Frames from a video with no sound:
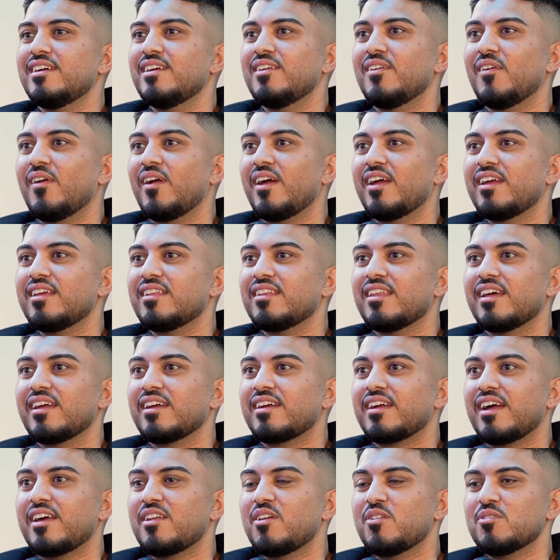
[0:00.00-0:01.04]
Right? Like
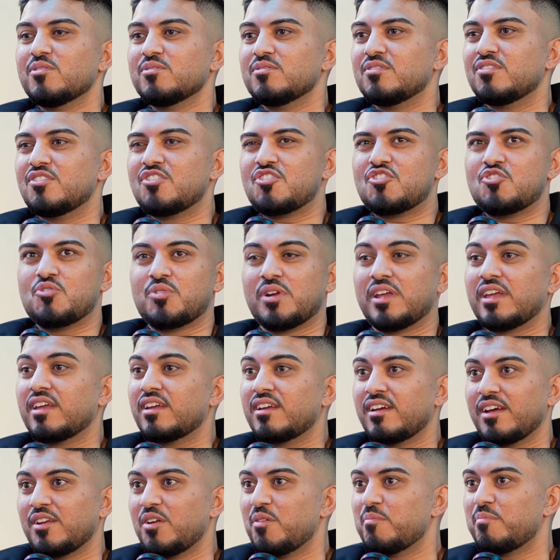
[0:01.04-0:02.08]
I don't drink,
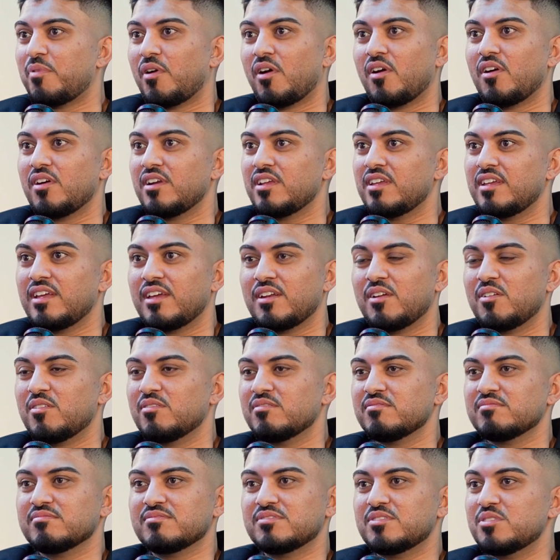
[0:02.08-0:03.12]
I don't party, I don't
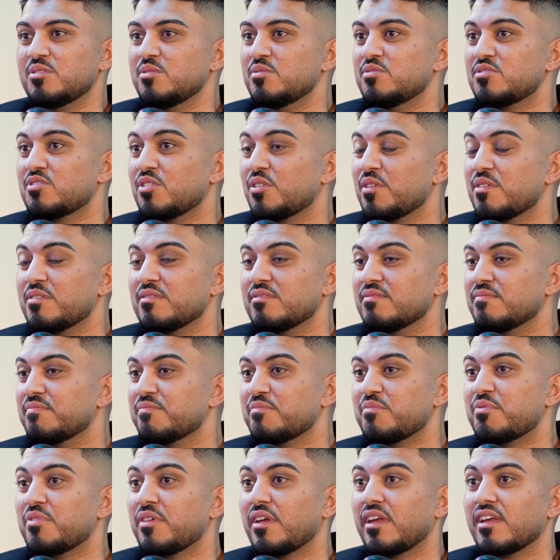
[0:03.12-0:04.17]
do certain
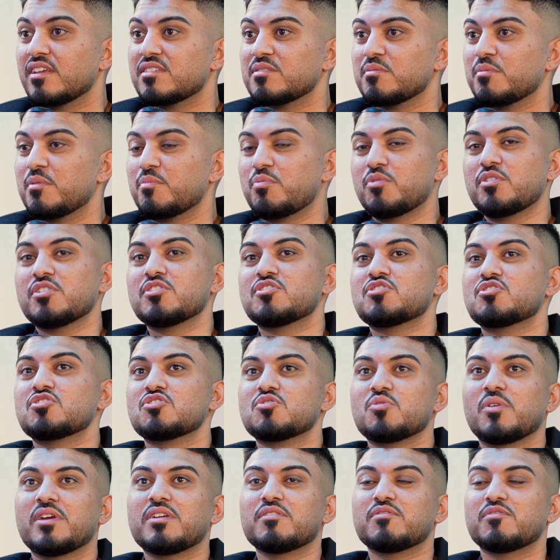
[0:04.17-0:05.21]
things. I'm a pretty
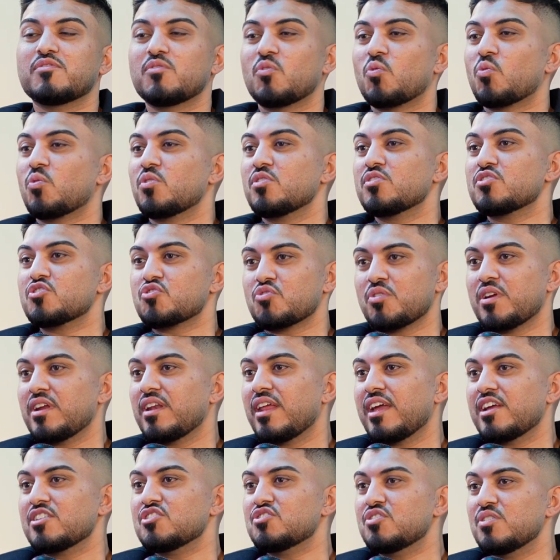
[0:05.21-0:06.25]
straightforward, straight
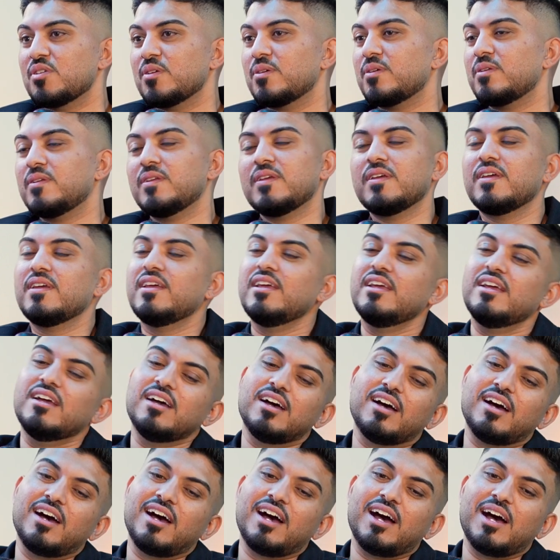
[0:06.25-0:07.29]
edge dude.
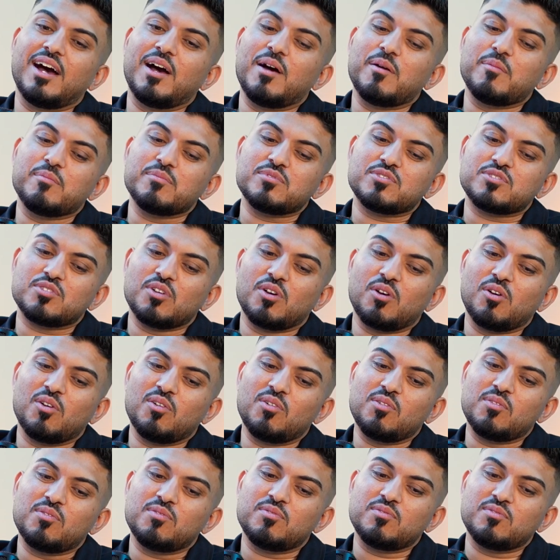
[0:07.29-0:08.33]

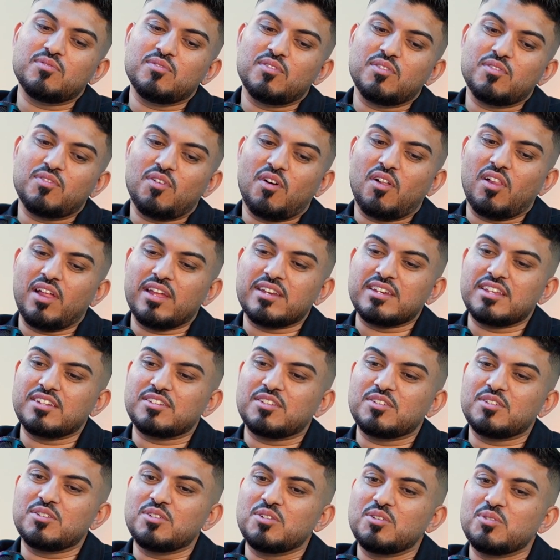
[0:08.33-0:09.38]
So if all I need to
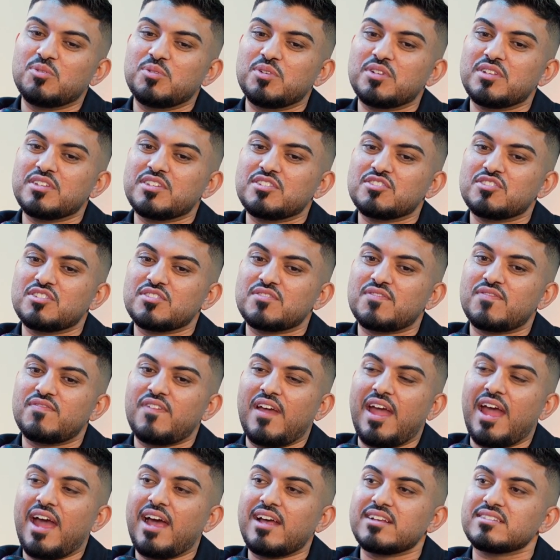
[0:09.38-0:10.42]
do really is just
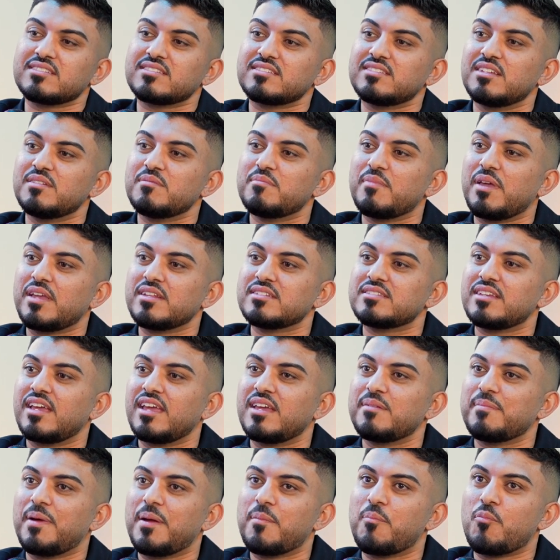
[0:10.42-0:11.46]
fast and
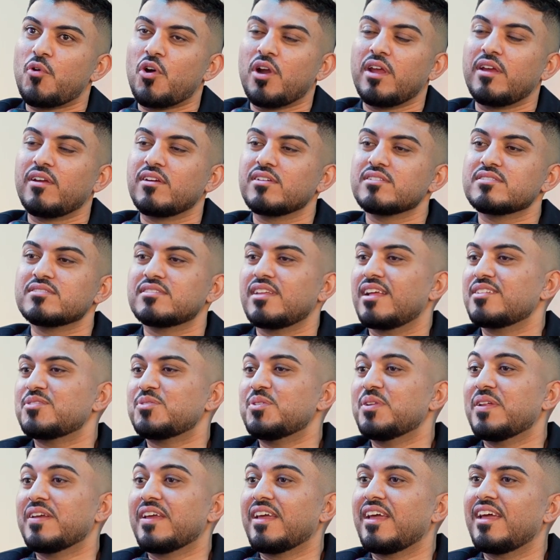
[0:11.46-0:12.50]
maintain my prayers, that's
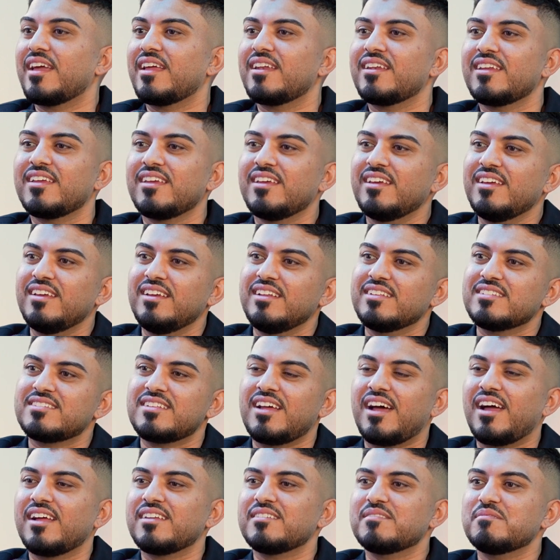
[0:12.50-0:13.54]
really it. It's
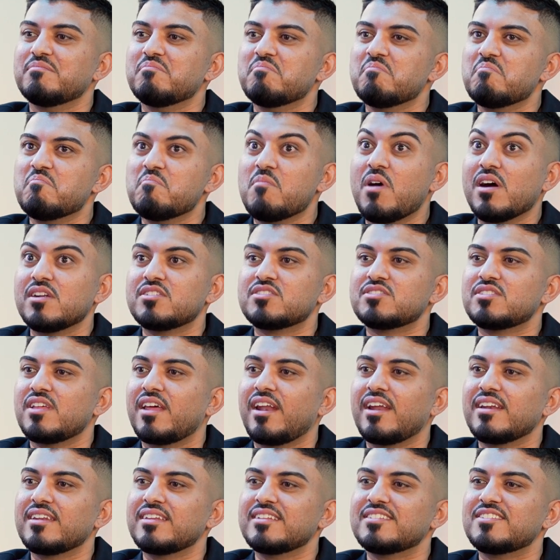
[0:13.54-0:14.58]
not much that
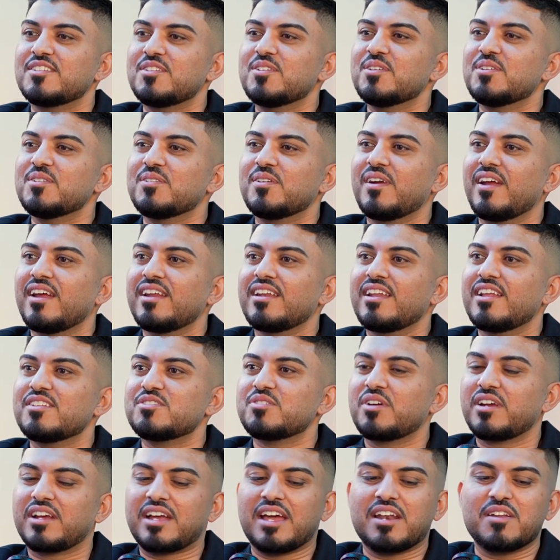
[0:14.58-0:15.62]
I need to do, right? And so
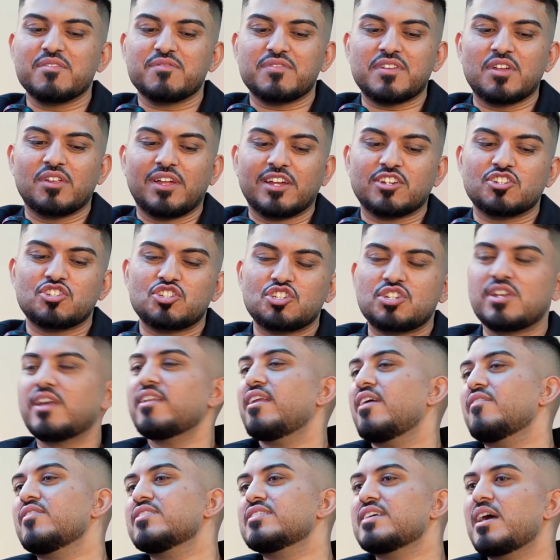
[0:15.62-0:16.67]
I kind of feel like shit
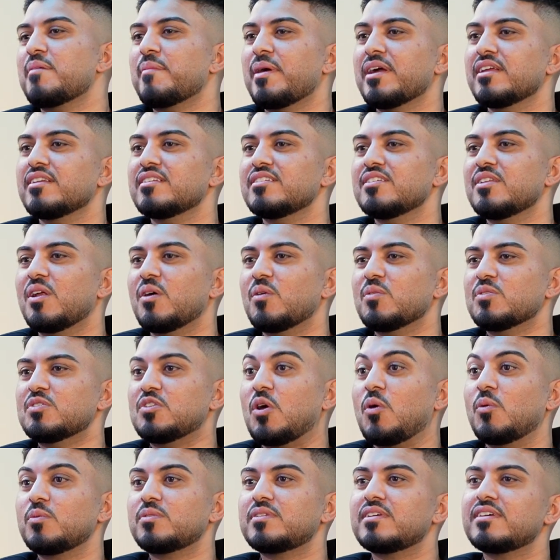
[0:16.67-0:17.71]
every time I,
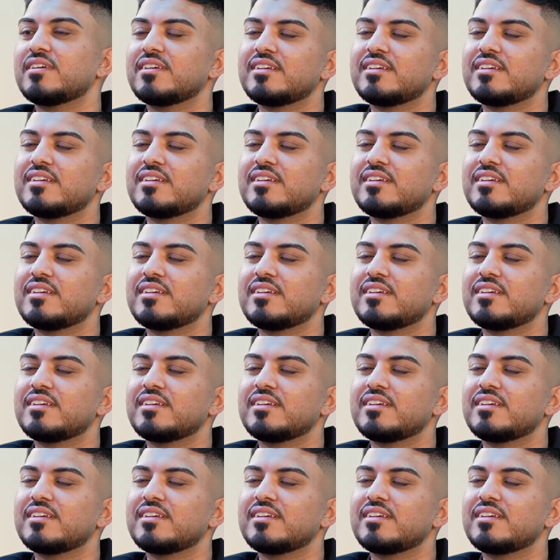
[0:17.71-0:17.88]
don't.